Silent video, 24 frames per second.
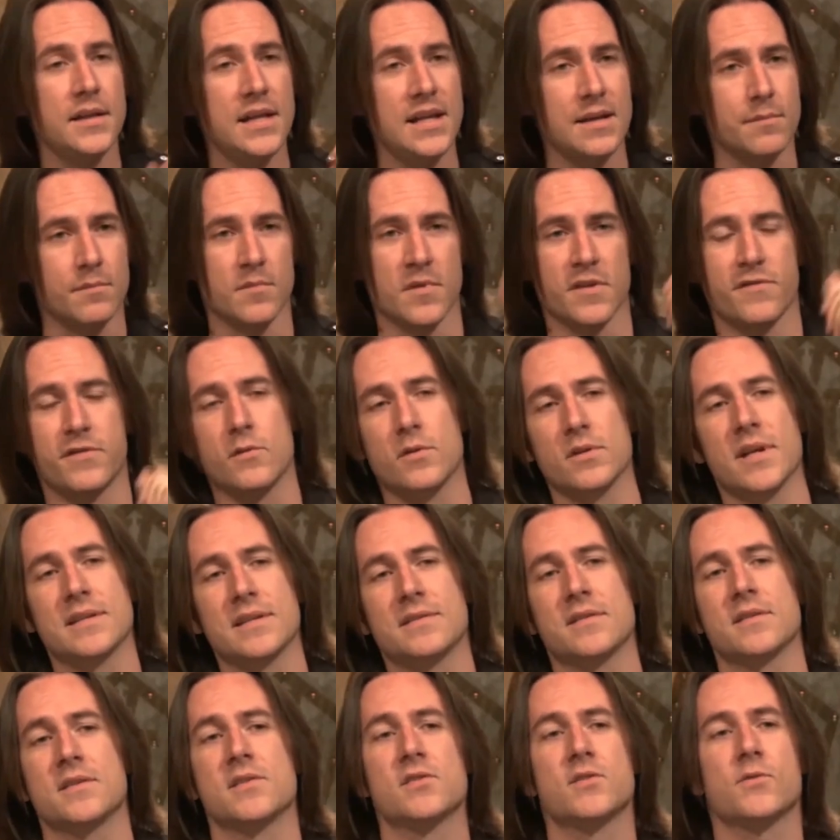Taking them
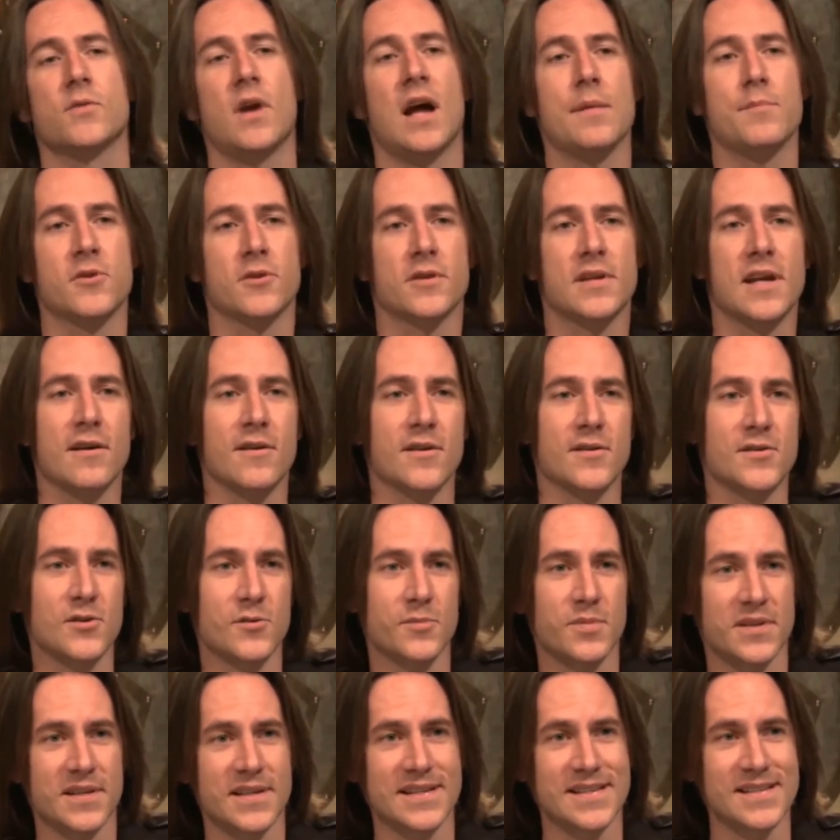apart, analyzing
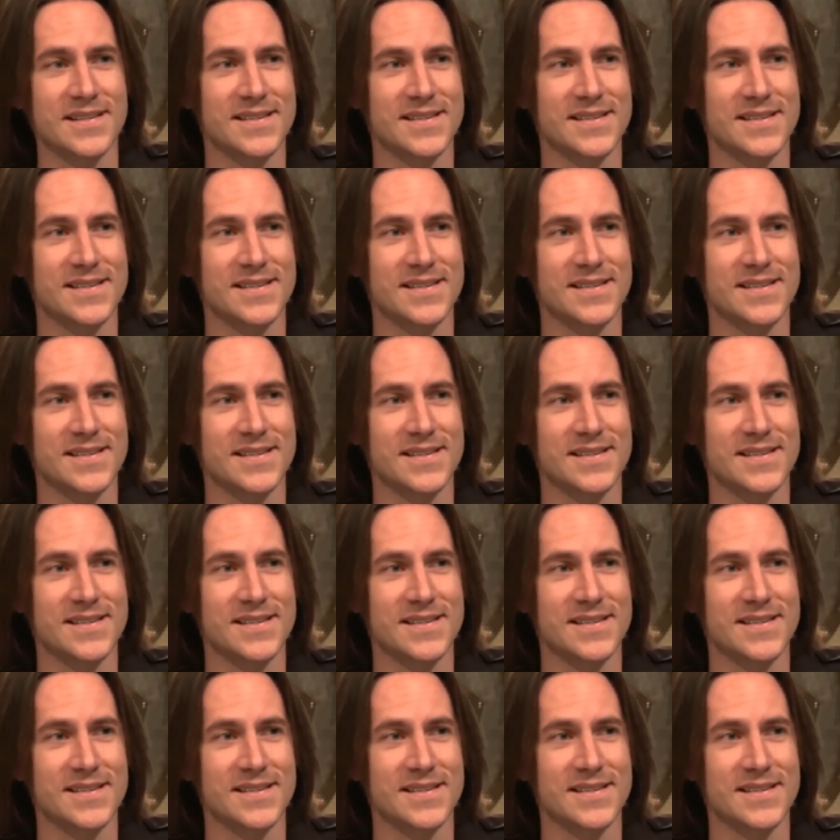what makes